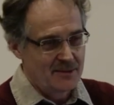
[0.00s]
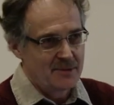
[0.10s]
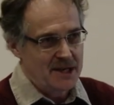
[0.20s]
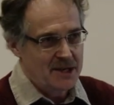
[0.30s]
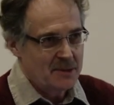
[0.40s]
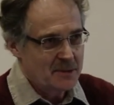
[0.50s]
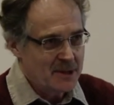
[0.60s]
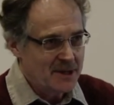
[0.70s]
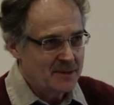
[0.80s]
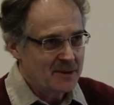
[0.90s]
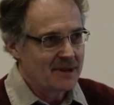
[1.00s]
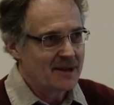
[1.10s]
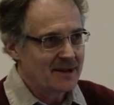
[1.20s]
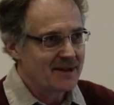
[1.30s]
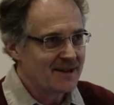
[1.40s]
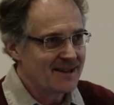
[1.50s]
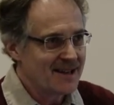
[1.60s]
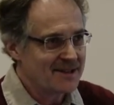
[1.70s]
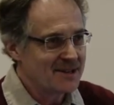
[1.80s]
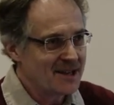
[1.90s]
when
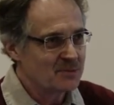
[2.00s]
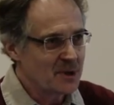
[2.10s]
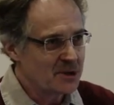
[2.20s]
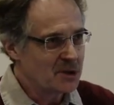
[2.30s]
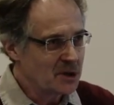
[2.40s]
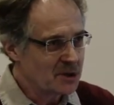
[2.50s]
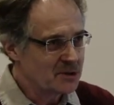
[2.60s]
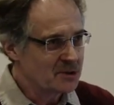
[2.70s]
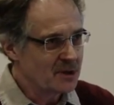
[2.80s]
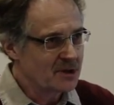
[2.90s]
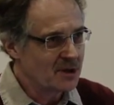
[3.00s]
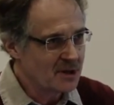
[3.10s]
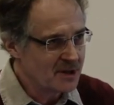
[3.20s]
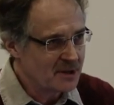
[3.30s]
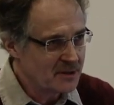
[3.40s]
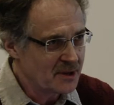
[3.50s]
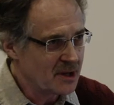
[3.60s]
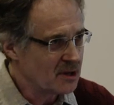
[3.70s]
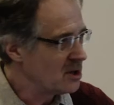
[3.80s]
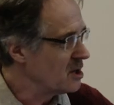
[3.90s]
at 1 o'clock, 2 o'clock, and 3
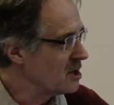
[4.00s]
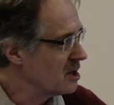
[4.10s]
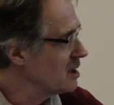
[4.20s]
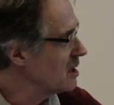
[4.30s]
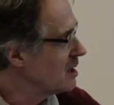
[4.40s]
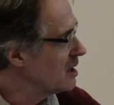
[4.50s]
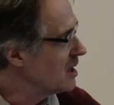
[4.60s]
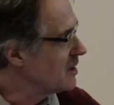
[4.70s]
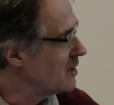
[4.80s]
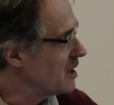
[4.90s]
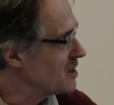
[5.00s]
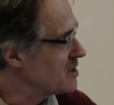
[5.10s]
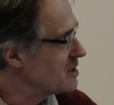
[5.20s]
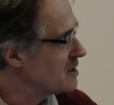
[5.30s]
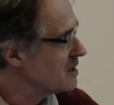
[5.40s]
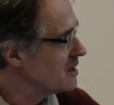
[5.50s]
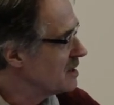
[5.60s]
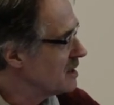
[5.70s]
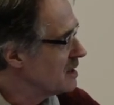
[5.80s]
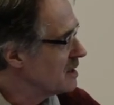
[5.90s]
o'clock in the night.
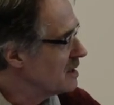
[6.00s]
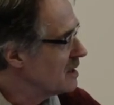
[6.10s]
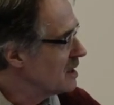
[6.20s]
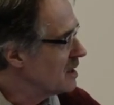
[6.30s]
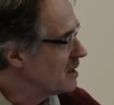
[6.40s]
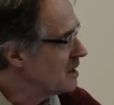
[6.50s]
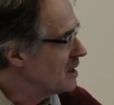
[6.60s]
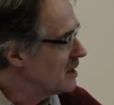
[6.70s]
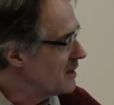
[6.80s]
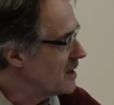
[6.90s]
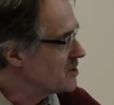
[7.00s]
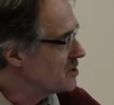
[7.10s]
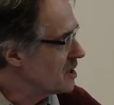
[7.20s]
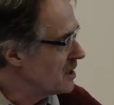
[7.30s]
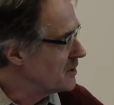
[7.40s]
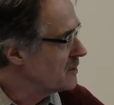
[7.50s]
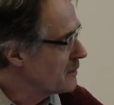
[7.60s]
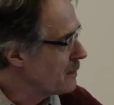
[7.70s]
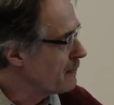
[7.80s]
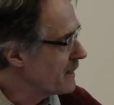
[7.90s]
And as you can
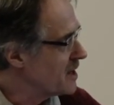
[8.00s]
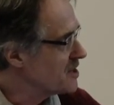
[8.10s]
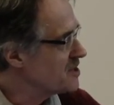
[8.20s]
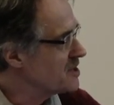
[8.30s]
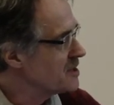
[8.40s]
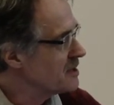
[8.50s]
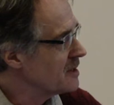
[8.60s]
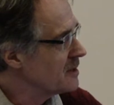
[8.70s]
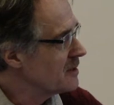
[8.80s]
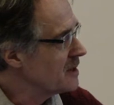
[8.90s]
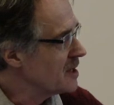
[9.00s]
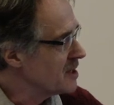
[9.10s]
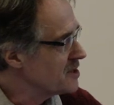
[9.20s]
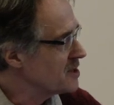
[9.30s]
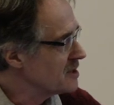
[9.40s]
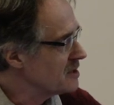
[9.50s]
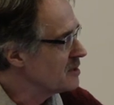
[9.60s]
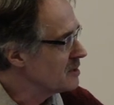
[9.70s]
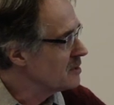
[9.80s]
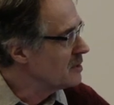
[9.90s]
guess, there is
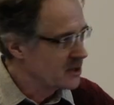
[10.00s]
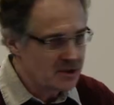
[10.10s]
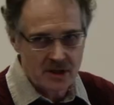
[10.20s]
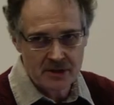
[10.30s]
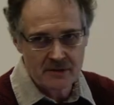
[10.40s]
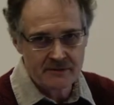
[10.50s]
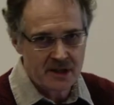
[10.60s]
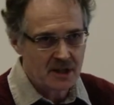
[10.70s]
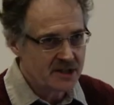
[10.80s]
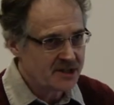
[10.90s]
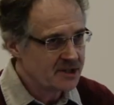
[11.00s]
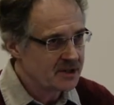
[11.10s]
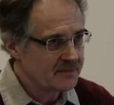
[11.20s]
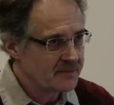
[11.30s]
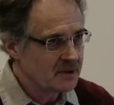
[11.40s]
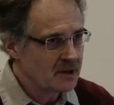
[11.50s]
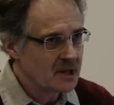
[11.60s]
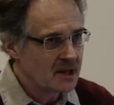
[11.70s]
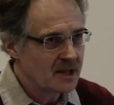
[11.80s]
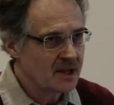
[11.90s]
quite a lot of violence
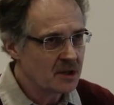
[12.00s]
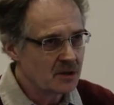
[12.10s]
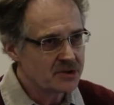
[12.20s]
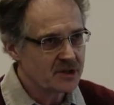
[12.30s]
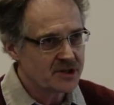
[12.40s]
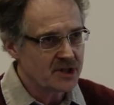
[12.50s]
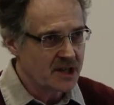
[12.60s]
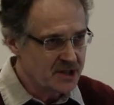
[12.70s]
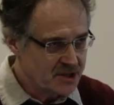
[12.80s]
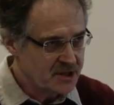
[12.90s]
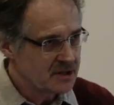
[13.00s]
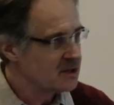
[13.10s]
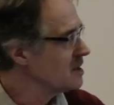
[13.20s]
in those sites.